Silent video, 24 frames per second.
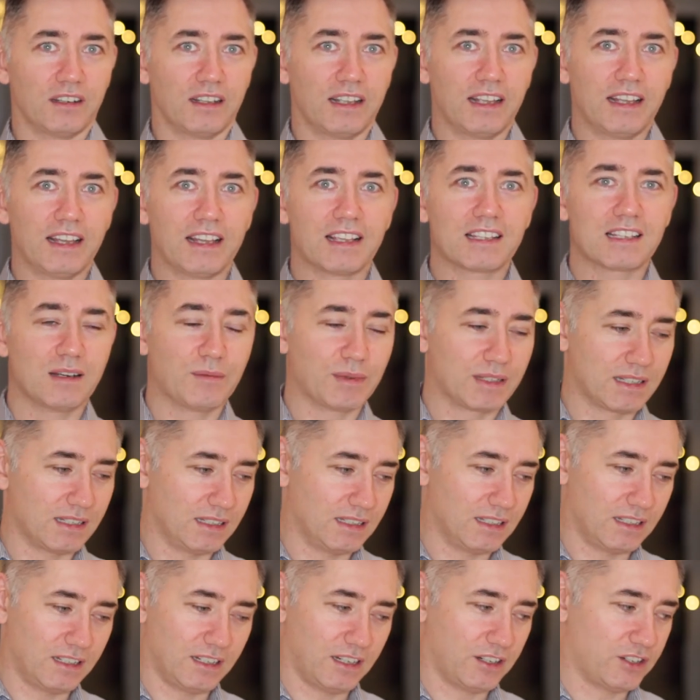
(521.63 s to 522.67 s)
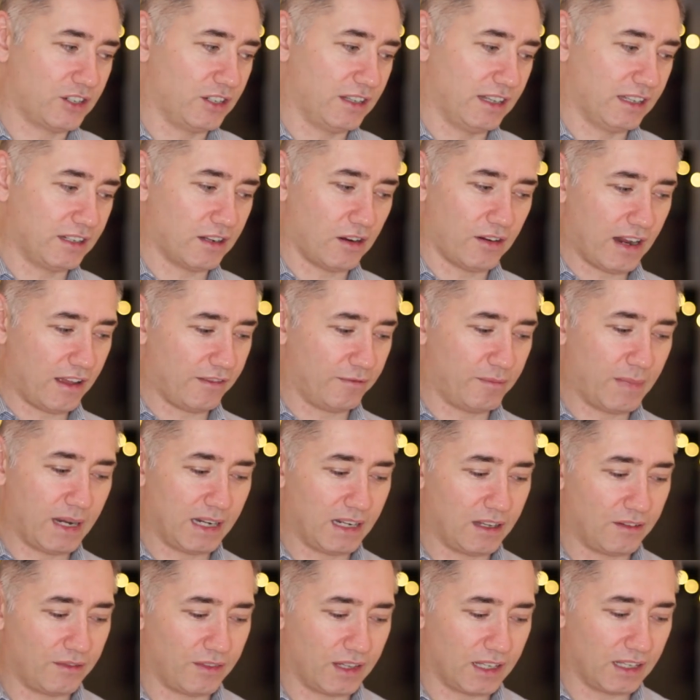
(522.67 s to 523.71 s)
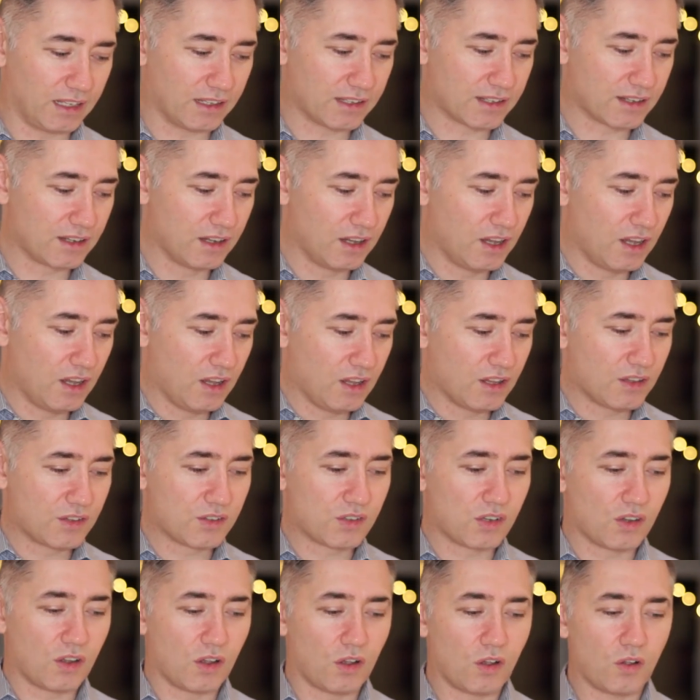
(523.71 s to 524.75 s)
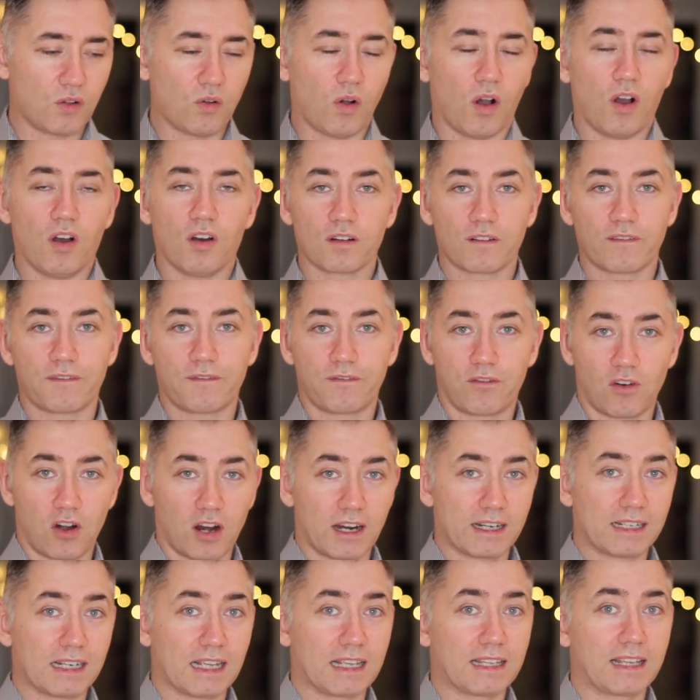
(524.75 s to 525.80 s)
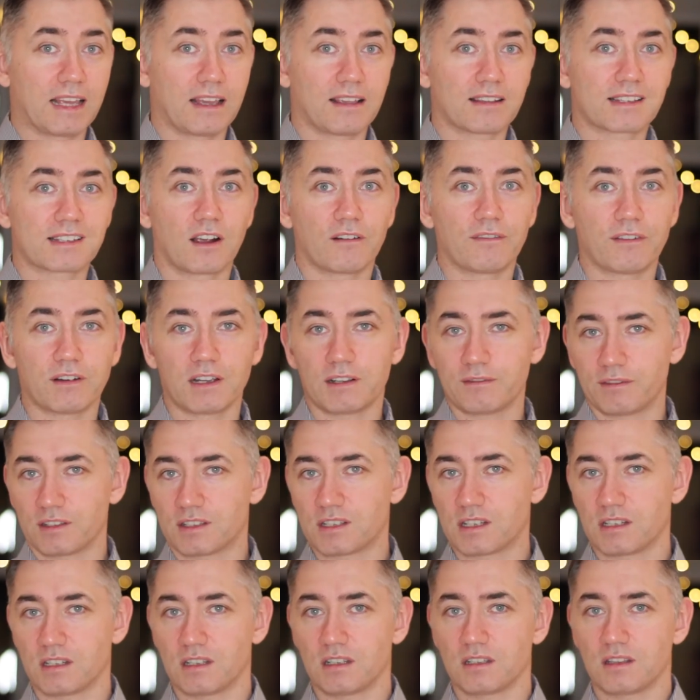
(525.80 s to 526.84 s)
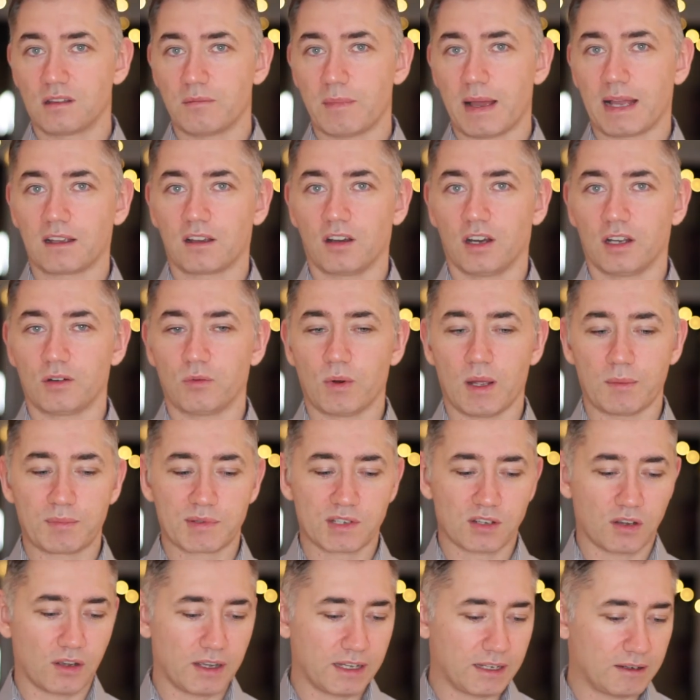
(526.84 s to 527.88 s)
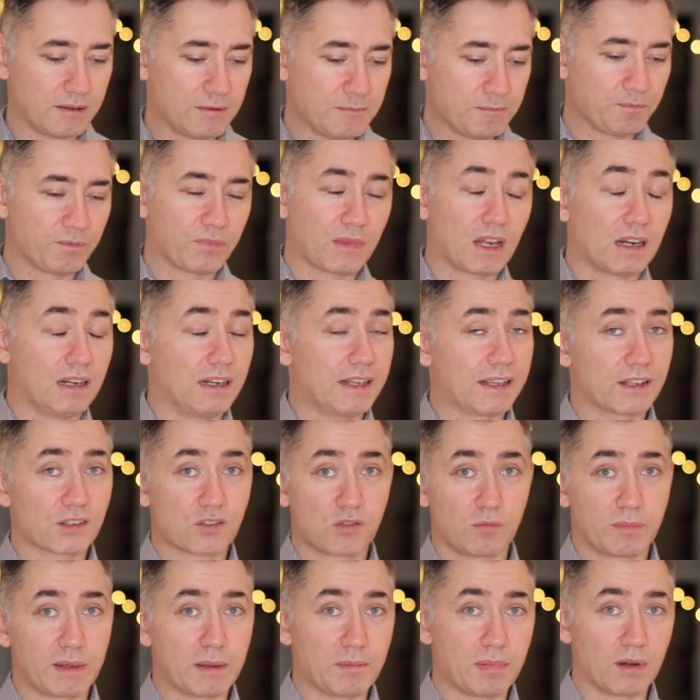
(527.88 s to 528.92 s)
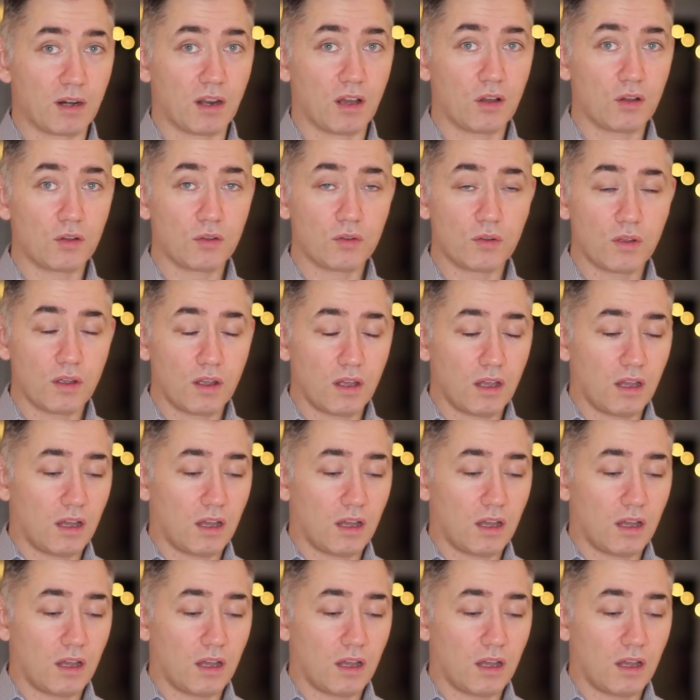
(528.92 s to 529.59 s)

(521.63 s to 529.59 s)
It is limited edition. They don't have many of these. So on Friday, get yourself over to the Mankind website. Links will be below.